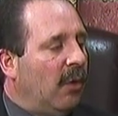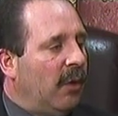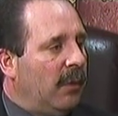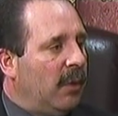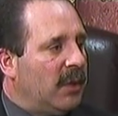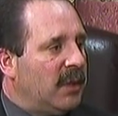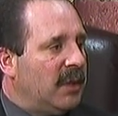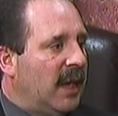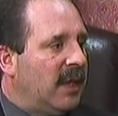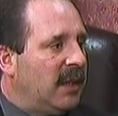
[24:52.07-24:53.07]
or a
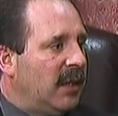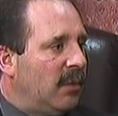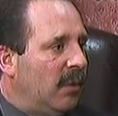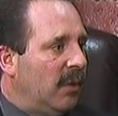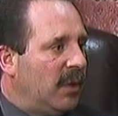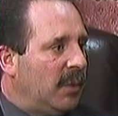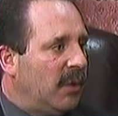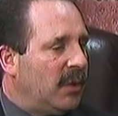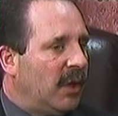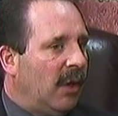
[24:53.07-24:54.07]
person's assets where it's
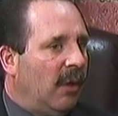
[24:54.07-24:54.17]
supposed to go.